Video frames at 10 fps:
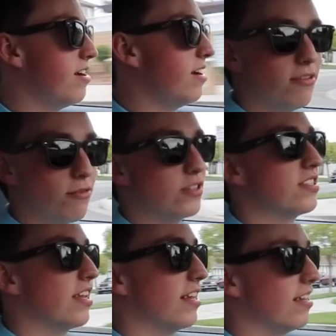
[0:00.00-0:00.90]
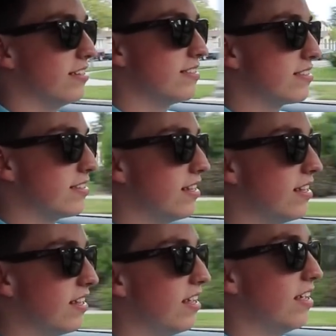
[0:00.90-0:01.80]
The first thing is,
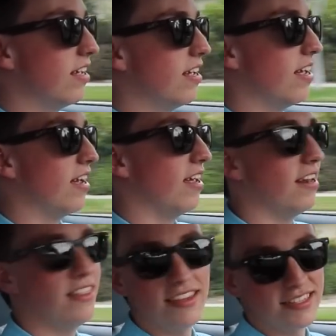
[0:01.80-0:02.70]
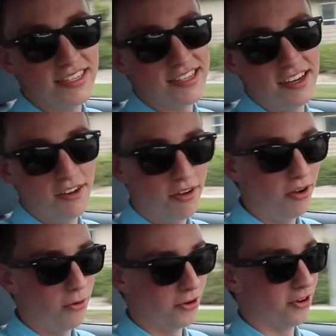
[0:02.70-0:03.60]
and this isn't
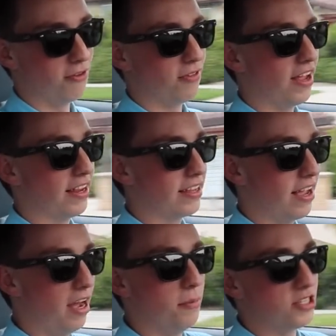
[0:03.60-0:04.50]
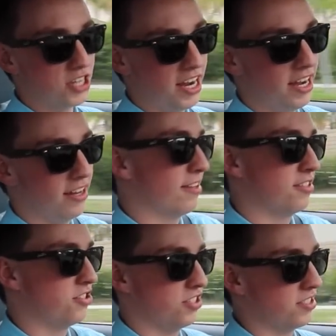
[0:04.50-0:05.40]
an order of like how much I hate it,
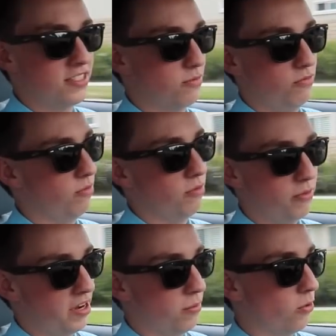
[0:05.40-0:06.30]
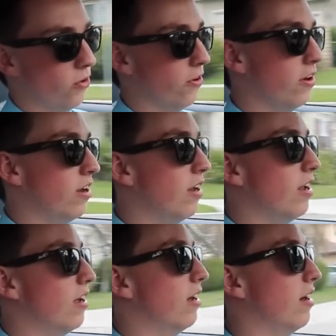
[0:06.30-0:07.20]
it's just random order,
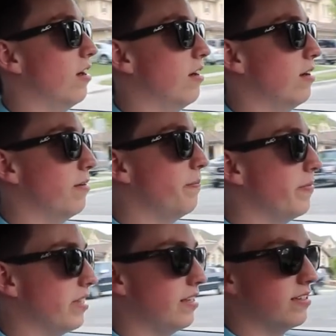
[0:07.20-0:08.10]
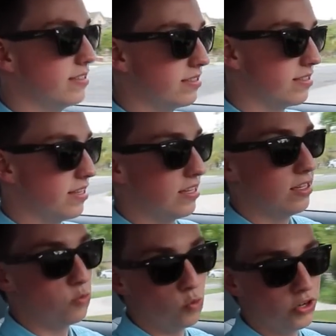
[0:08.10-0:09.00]
is
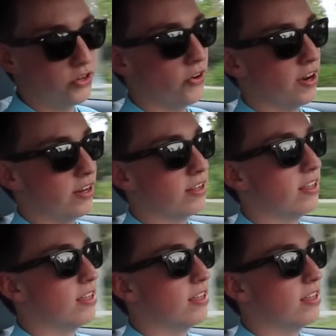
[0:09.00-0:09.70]
the wood grain.